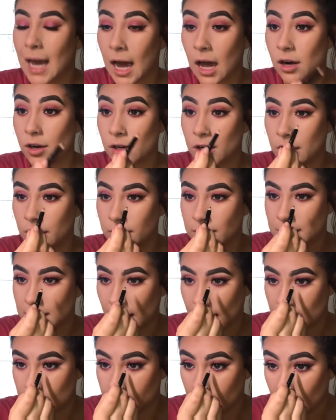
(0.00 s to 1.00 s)
I don't know the
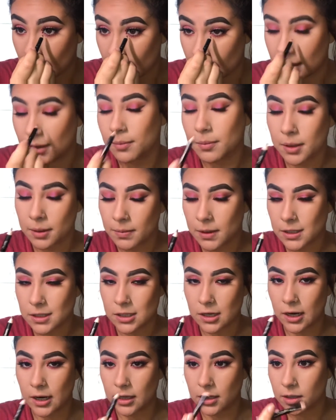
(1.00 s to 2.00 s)
science behind it, but it makes
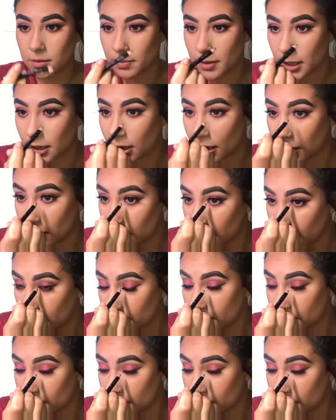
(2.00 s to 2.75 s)
your eye look bigger.